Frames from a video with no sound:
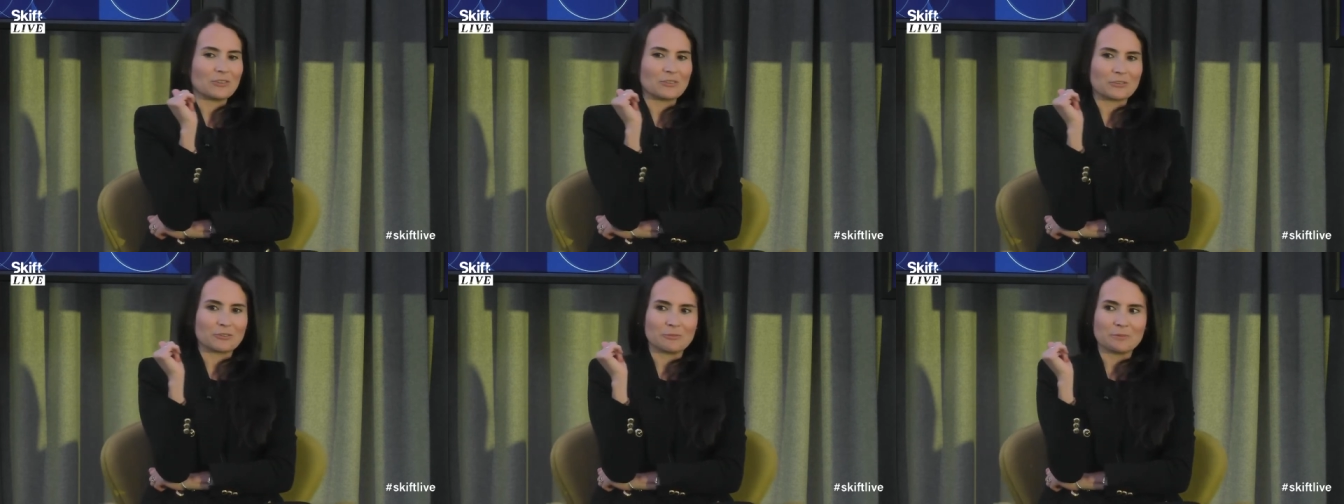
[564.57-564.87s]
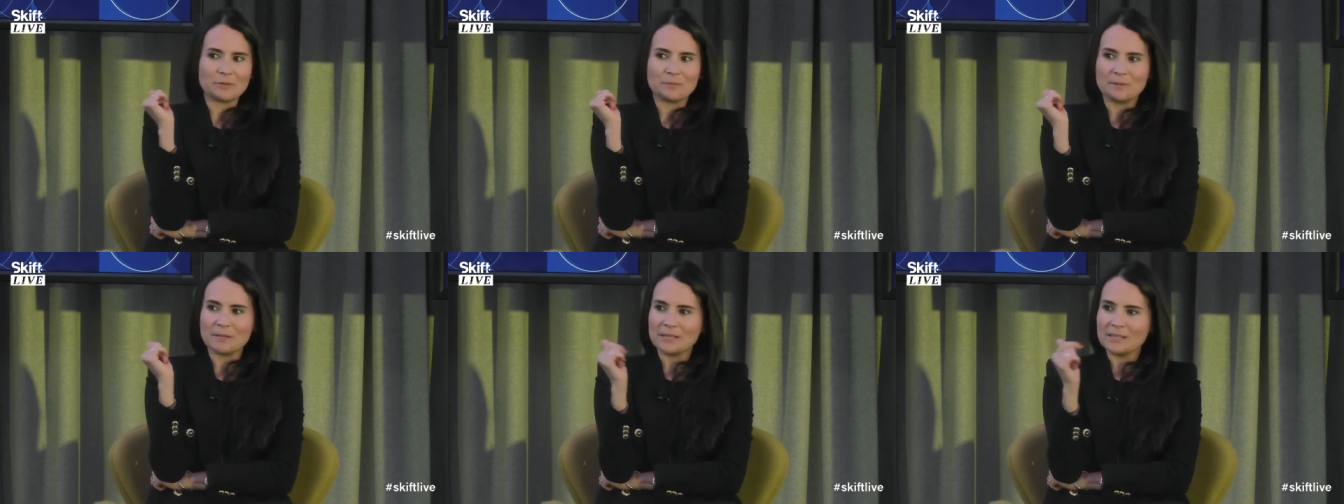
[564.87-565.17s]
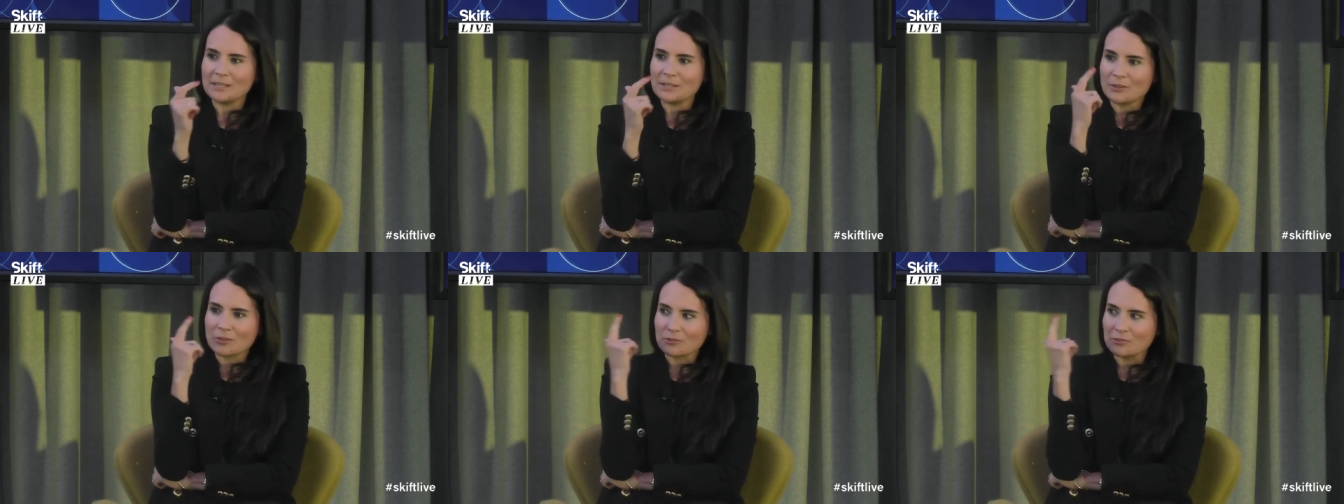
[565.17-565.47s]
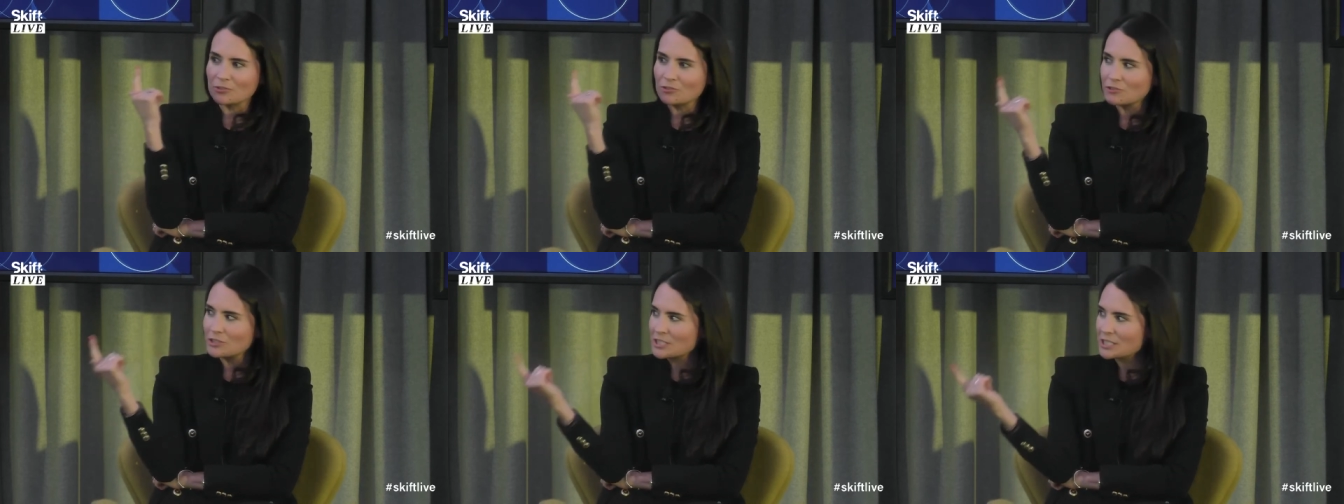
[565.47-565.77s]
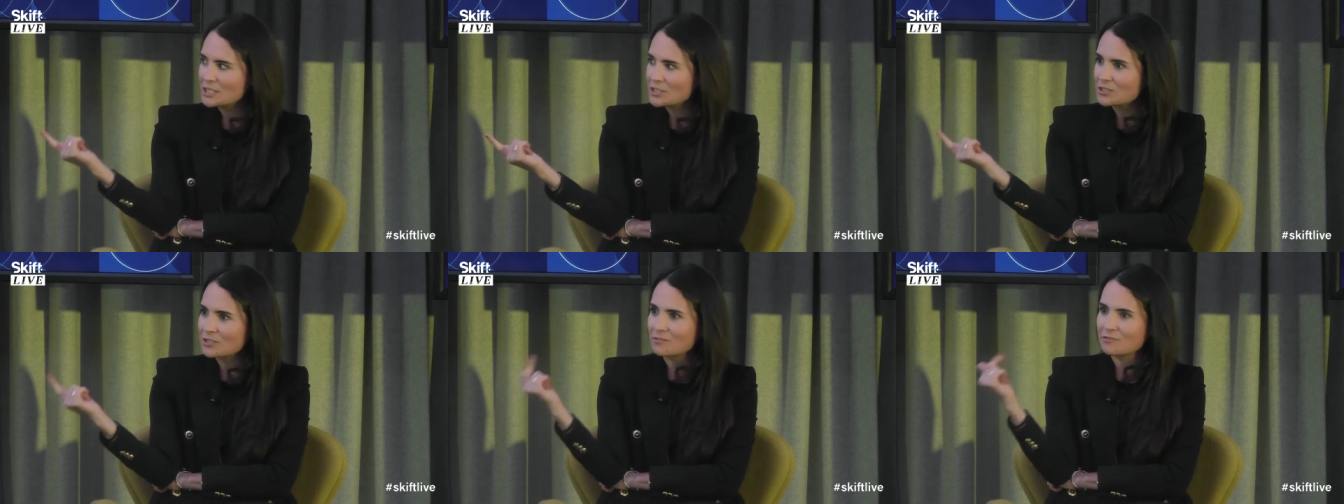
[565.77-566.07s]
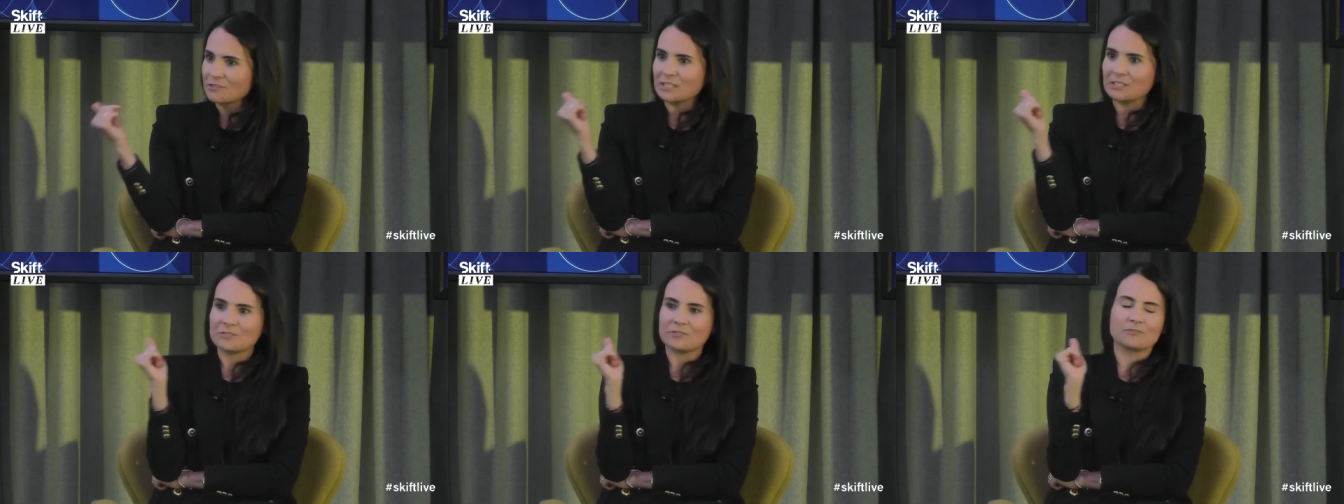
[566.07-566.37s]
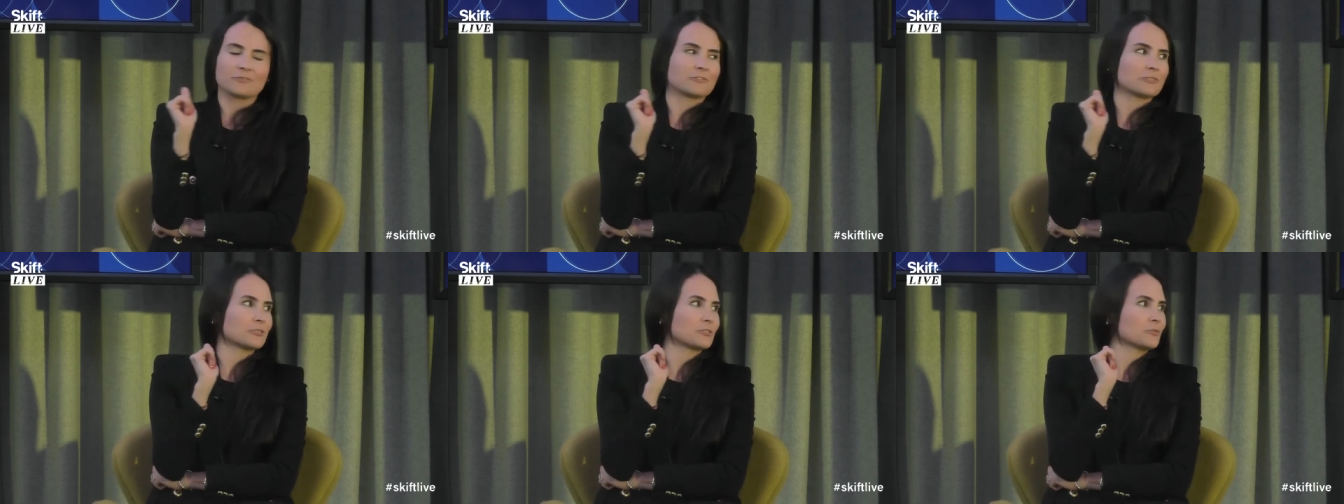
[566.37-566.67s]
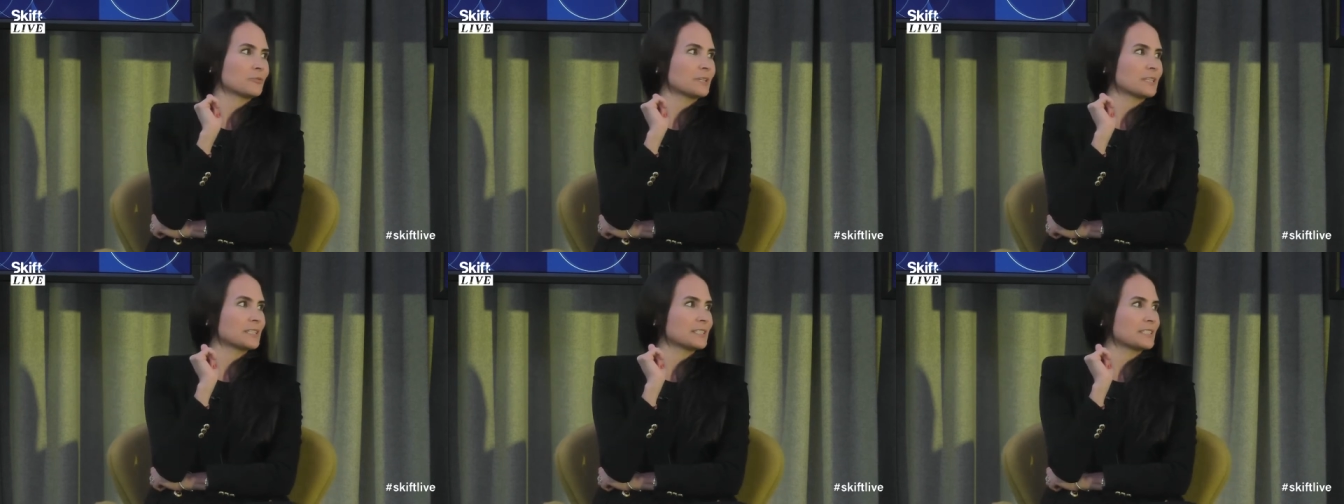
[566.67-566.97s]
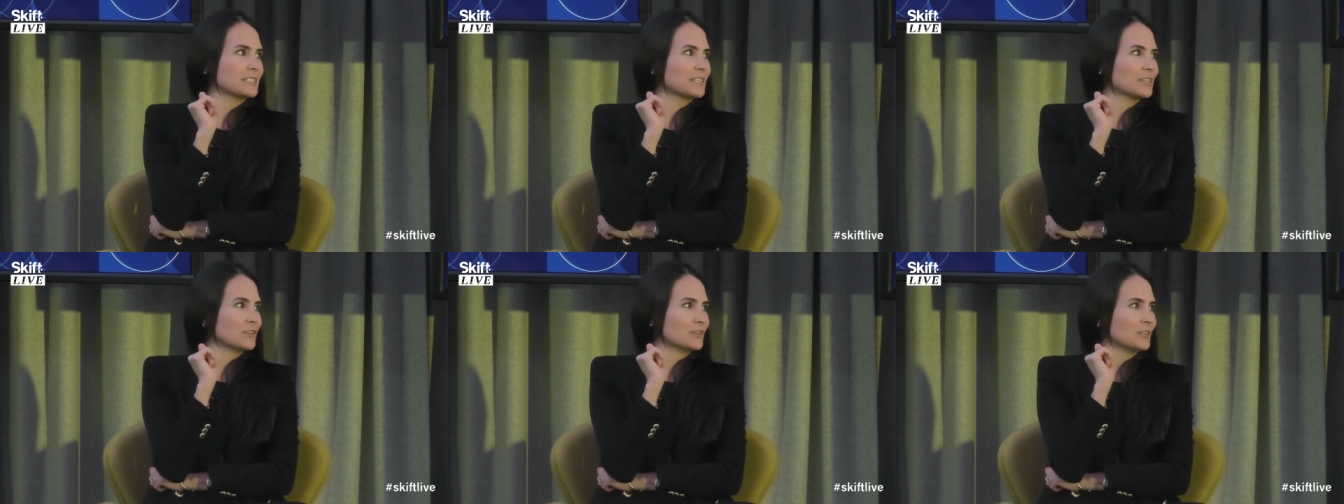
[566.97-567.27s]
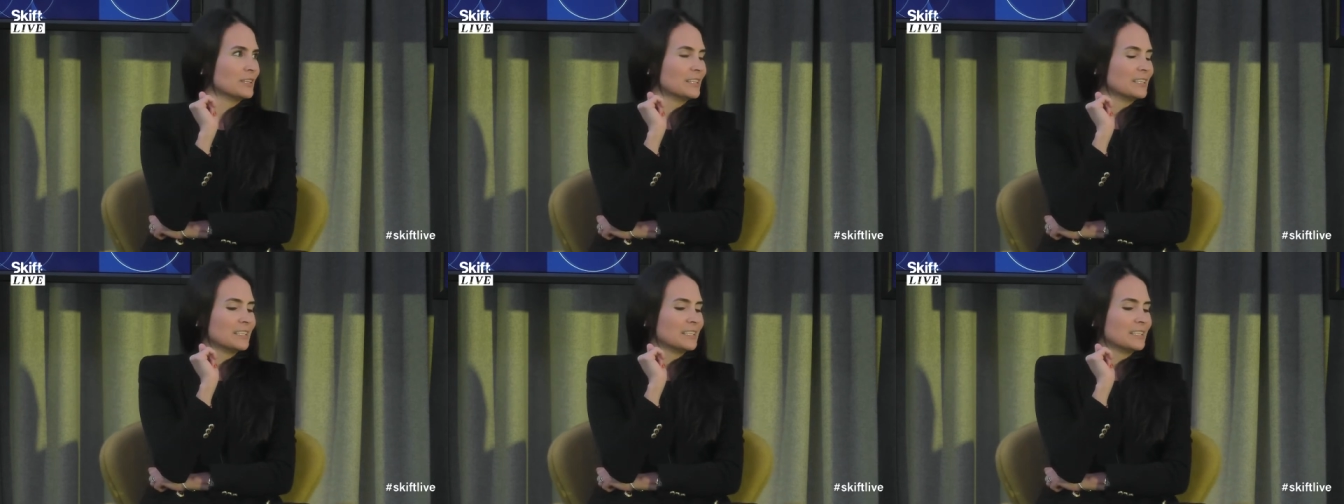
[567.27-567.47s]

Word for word: There may be another strategic reason for doing a deal.